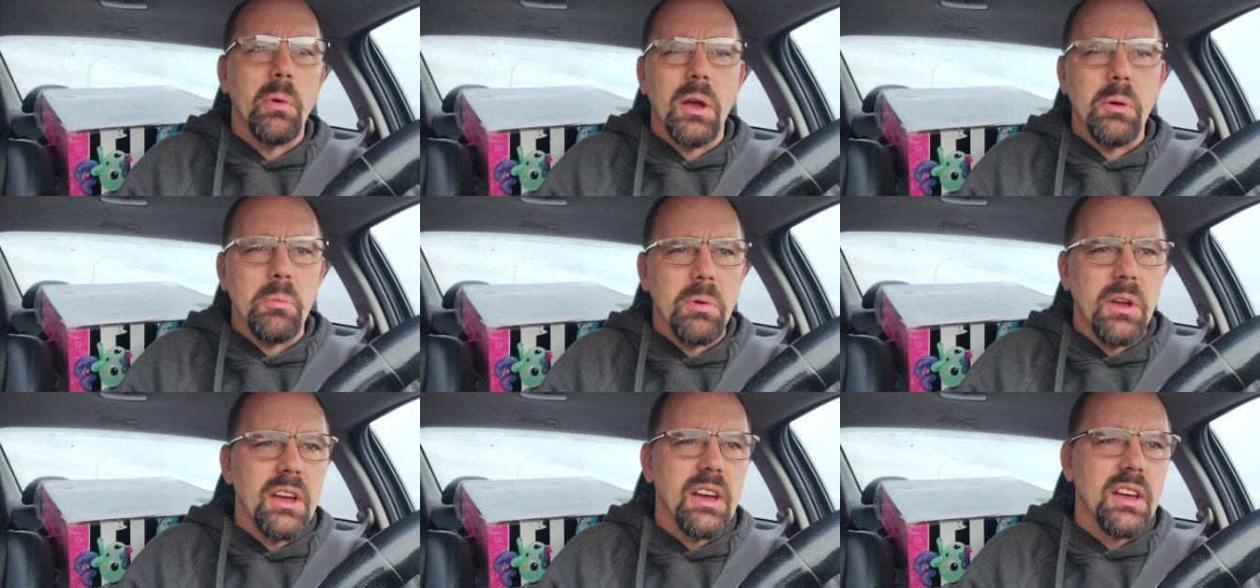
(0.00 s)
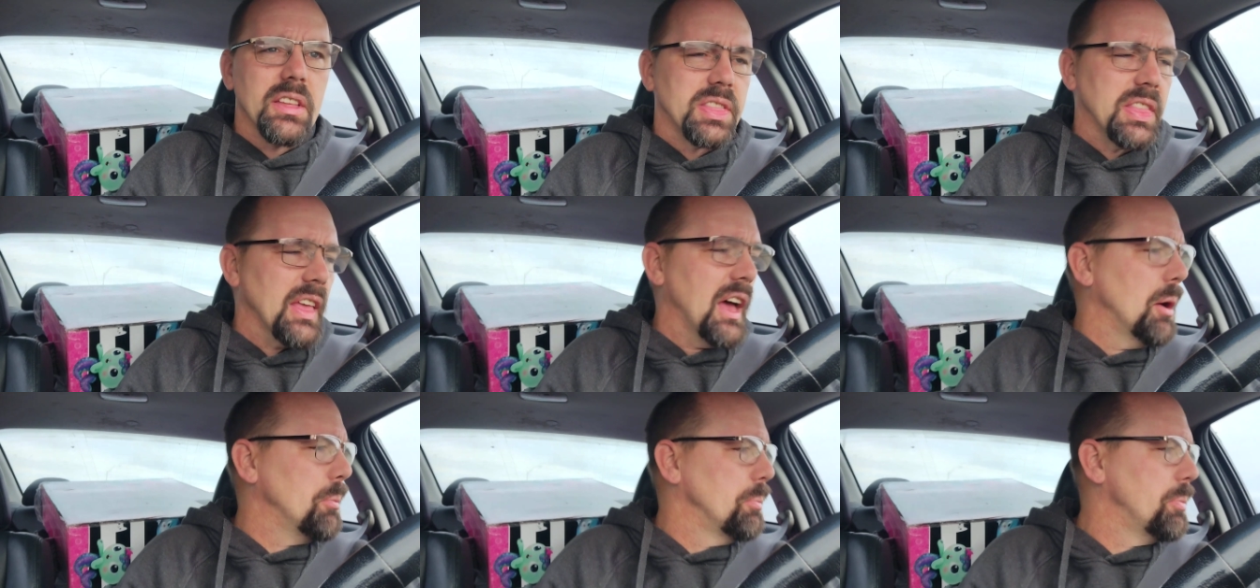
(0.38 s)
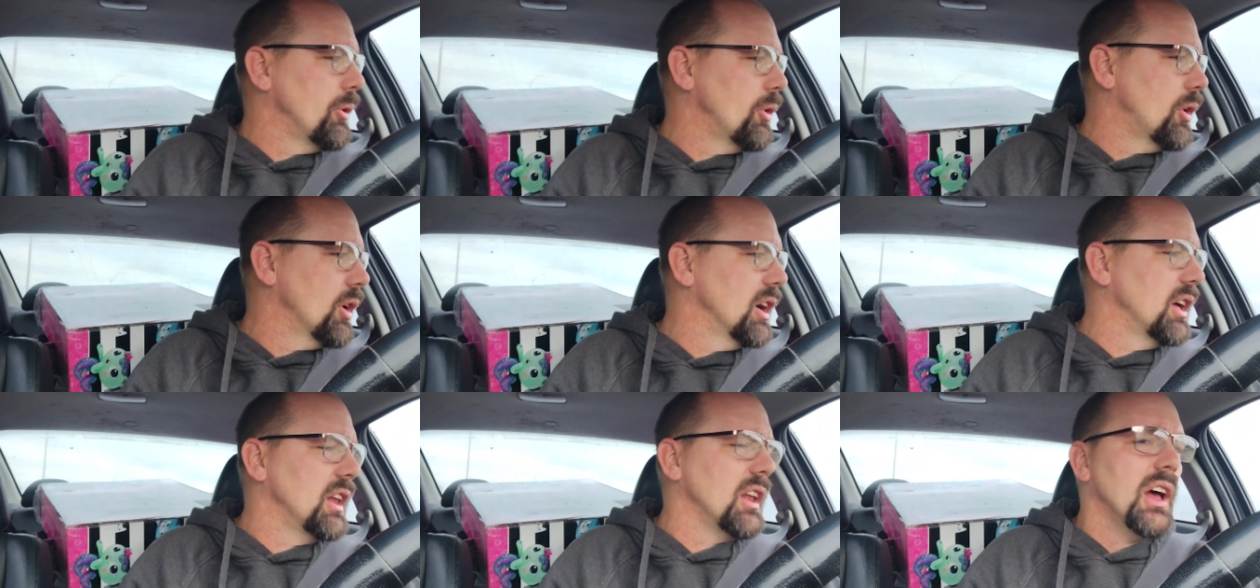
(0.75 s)
maybe at that
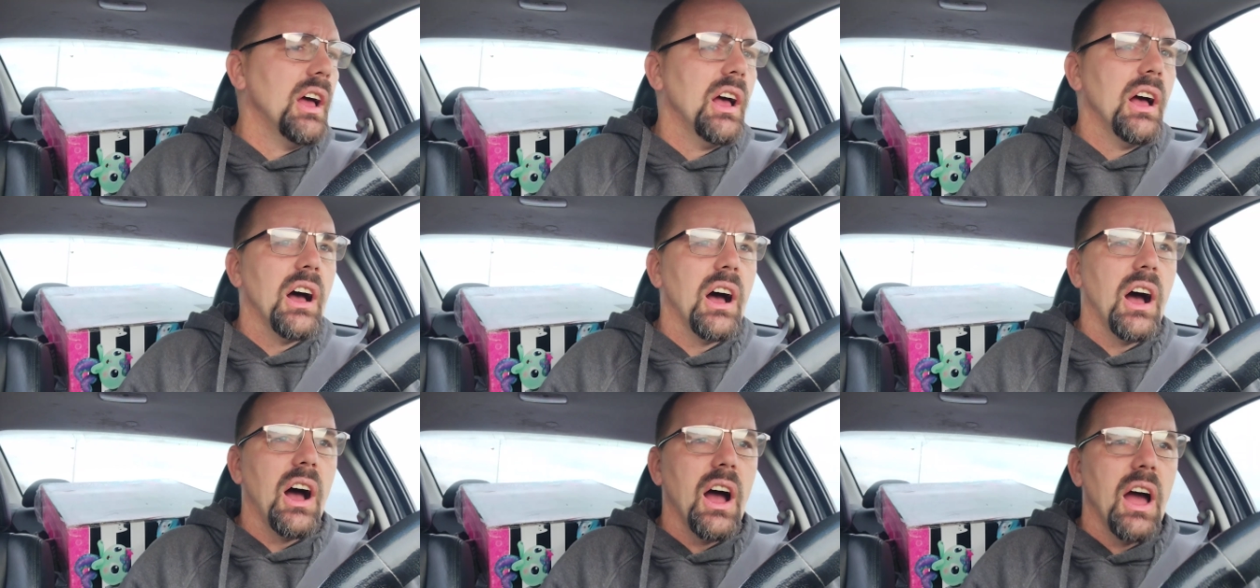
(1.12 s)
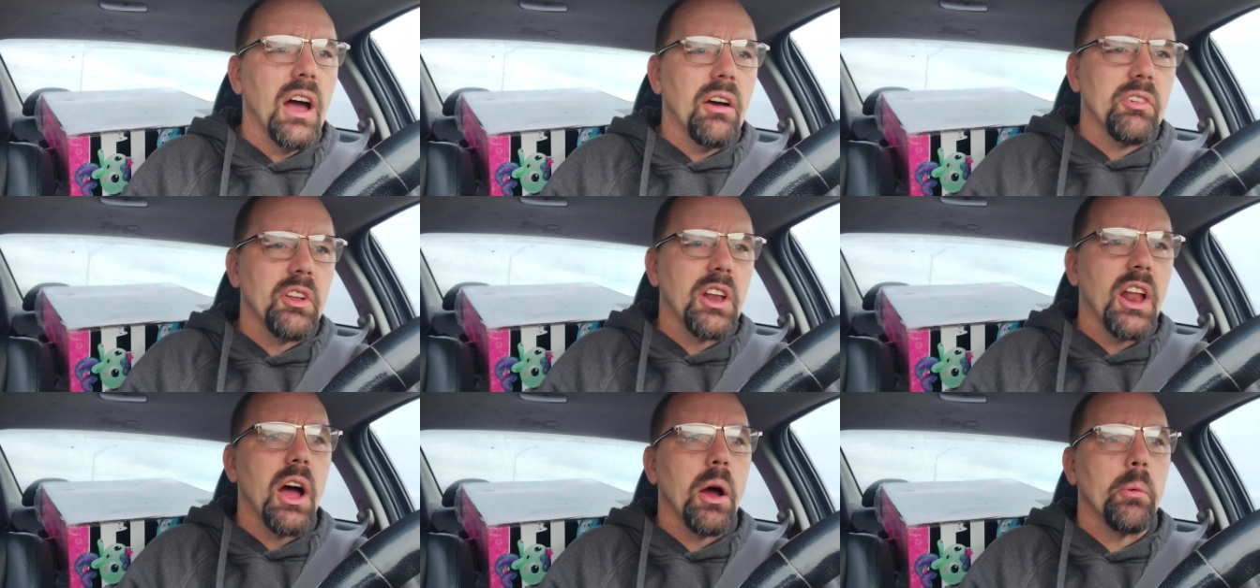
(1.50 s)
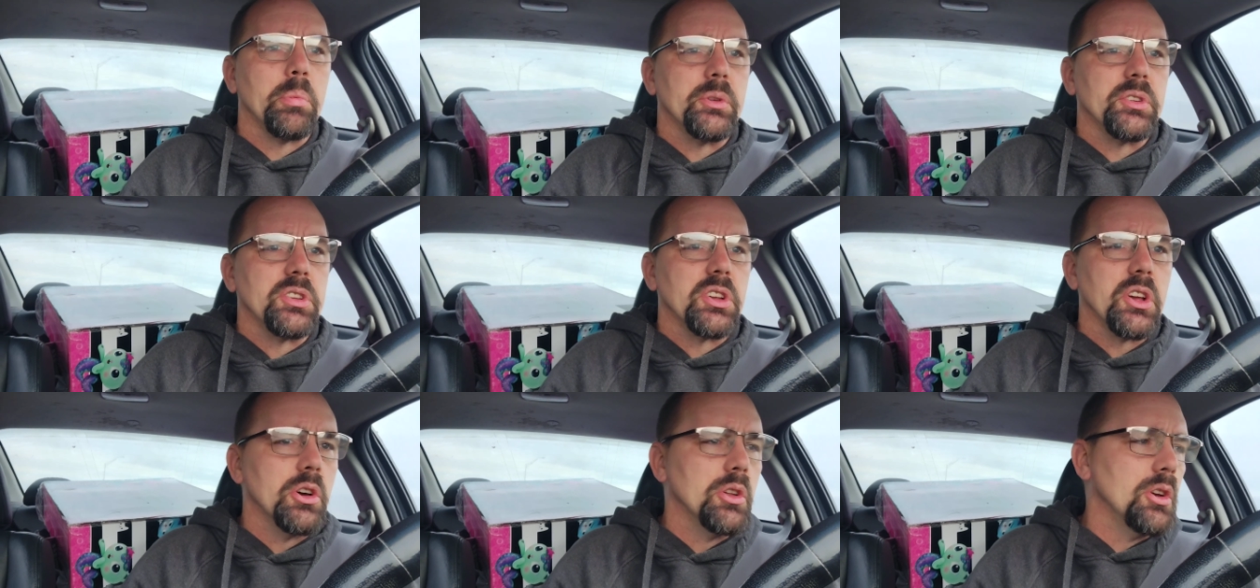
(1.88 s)
point, I'll have an
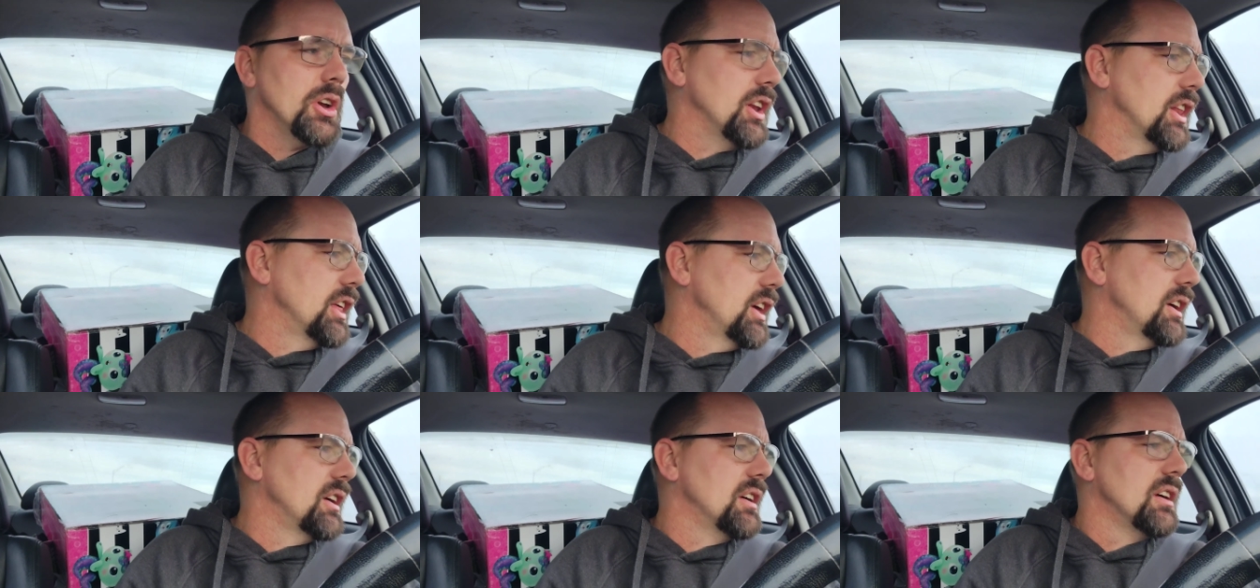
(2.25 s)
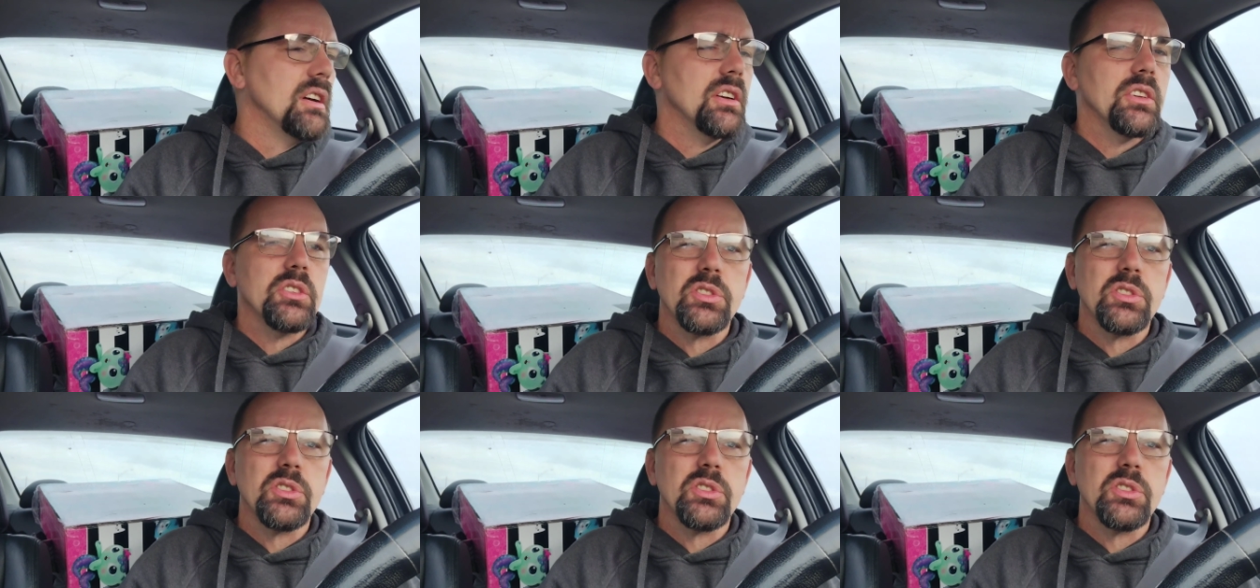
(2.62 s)
opportunity